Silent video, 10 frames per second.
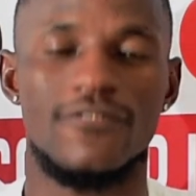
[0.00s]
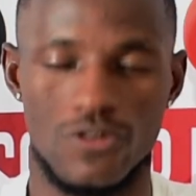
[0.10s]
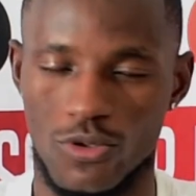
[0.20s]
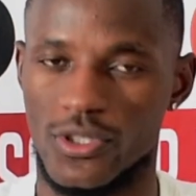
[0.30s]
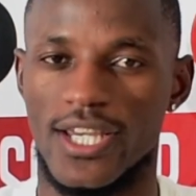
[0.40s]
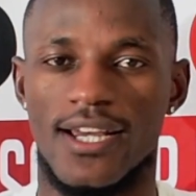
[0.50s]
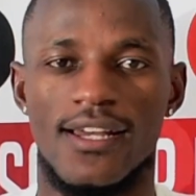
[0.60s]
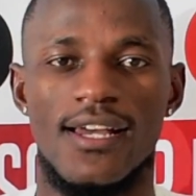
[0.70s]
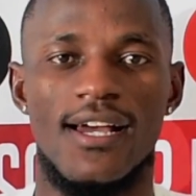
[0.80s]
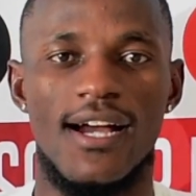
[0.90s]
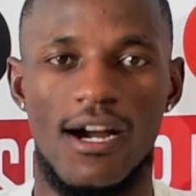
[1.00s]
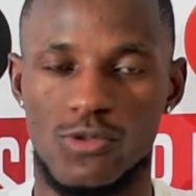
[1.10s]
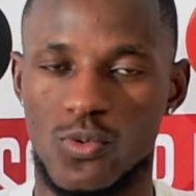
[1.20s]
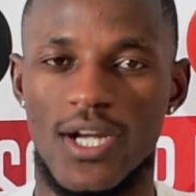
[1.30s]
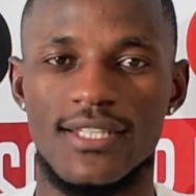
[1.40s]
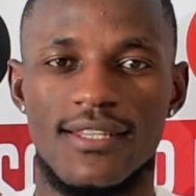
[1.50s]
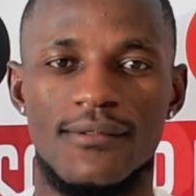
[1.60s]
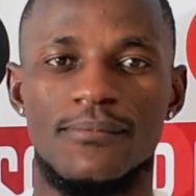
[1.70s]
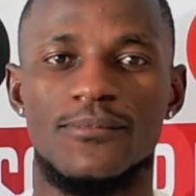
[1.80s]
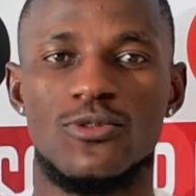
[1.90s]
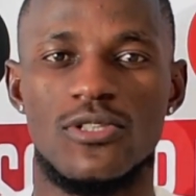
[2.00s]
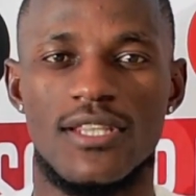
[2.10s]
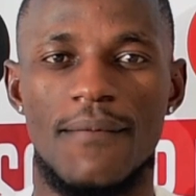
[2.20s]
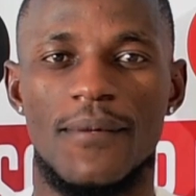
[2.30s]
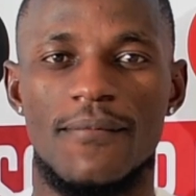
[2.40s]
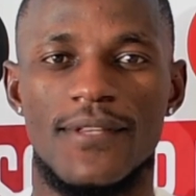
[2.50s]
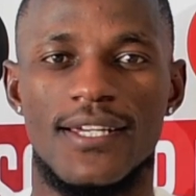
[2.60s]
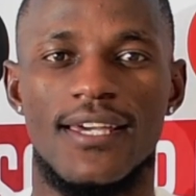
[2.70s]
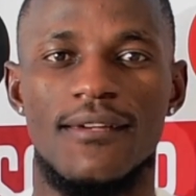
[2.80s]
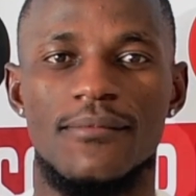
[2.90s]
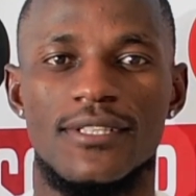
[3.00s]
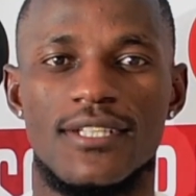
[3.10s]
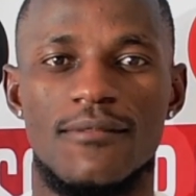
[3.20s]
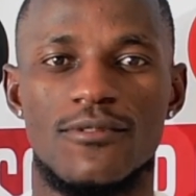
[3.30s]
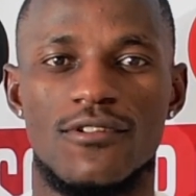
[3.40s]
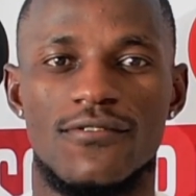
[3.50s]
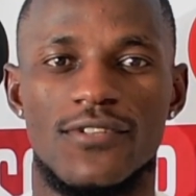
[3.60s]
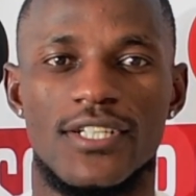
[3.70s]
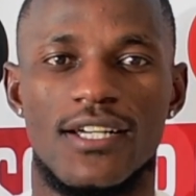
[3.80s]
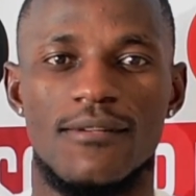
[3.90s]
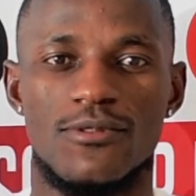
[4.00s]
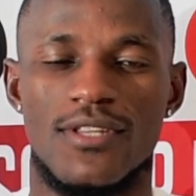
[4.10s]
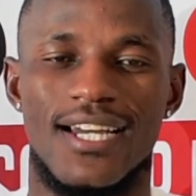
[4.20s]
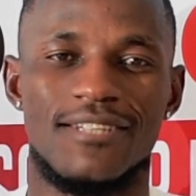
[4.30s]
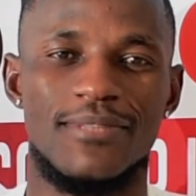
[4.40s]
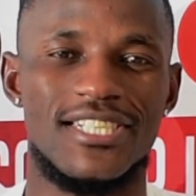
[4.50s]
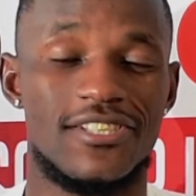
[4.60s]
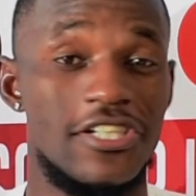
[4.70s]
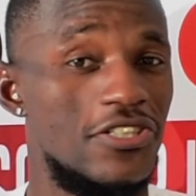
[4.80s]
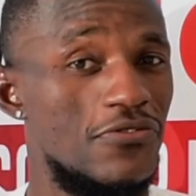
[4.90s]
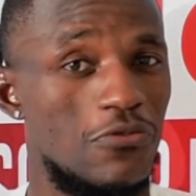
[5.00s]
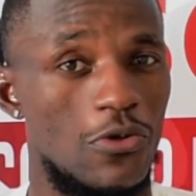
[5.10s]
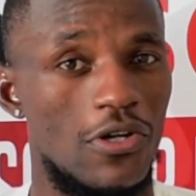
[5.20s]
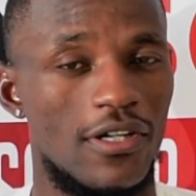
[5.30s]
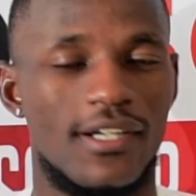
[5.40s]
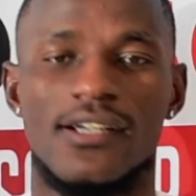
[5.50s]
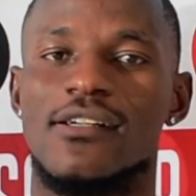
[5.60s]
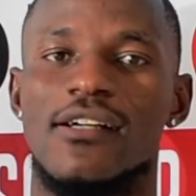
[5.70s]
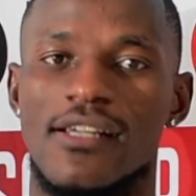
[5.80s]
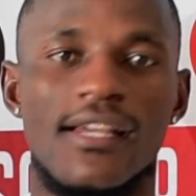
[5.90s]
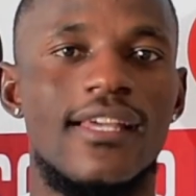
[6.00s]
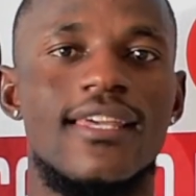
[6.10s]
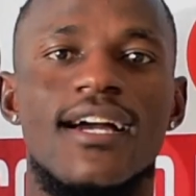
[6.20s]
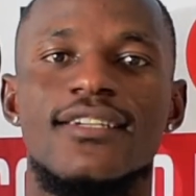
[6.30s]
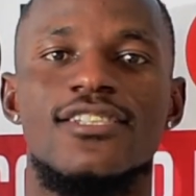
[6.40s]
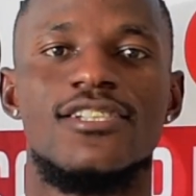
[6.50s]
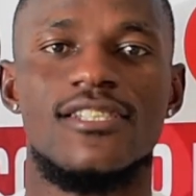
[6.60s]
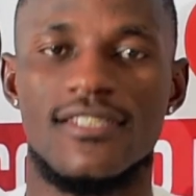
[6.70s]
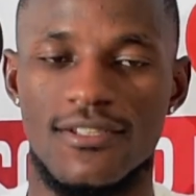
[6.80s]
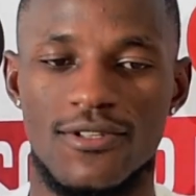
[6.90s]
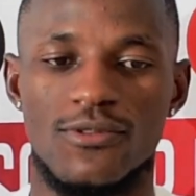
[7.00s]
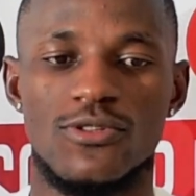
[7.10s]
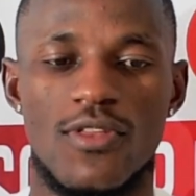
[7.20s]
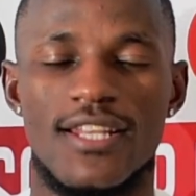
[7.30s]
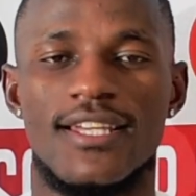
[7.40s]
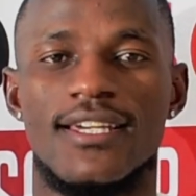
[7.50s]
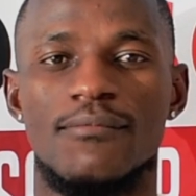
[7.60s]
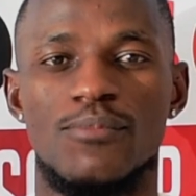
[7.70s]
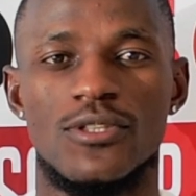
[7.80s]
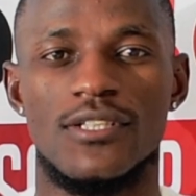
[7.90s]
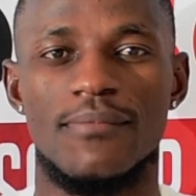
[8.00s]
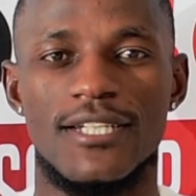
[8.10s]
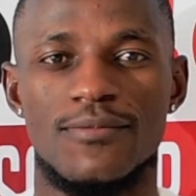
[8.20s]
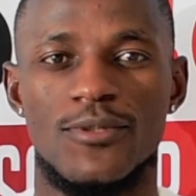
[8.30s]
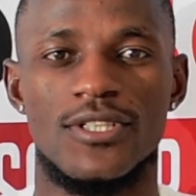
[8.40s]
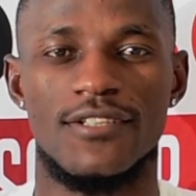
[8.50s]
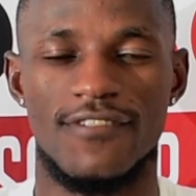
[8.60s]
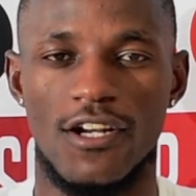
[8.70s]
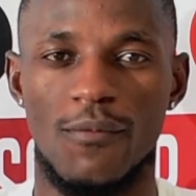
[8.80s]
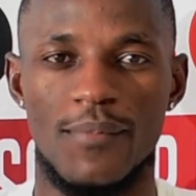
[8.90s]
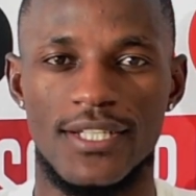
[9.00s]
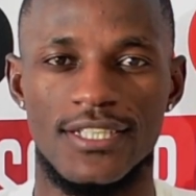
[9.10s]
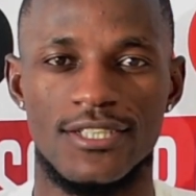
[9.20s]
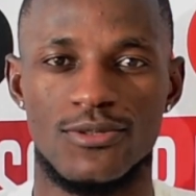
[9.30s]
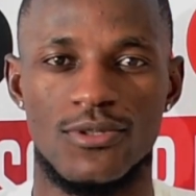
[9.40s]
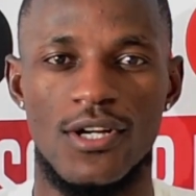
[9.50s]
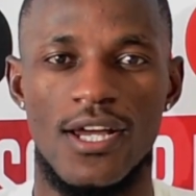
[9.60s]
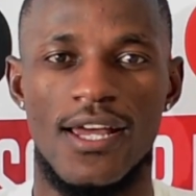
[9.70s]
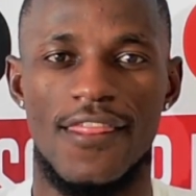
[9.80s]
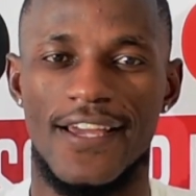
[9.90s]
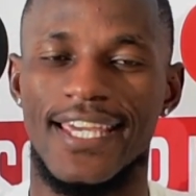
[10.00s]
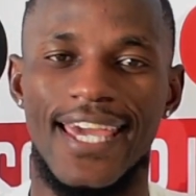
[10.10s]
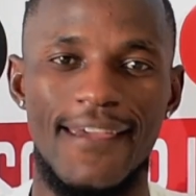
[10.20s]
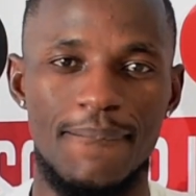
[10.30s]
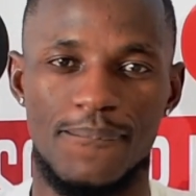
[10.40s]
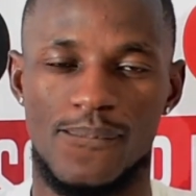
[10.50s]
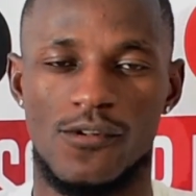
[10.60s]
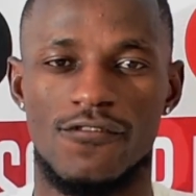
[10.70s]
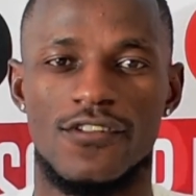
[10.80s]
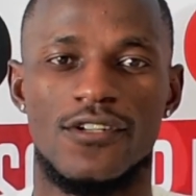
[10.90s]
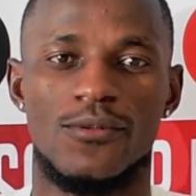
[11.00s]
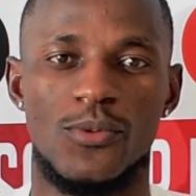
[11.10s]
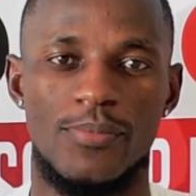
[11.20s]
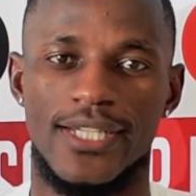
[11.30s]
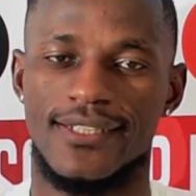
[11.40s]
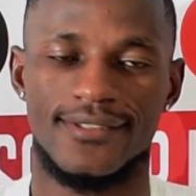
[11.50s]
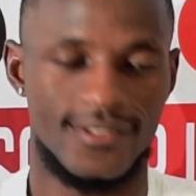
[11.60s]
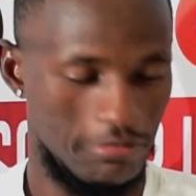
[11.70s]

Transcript: So yeah, I would want them to step up the game in terms of when it comes to the administrative work. Yeah, just, you know, so that they can put in much more development into the game of the women.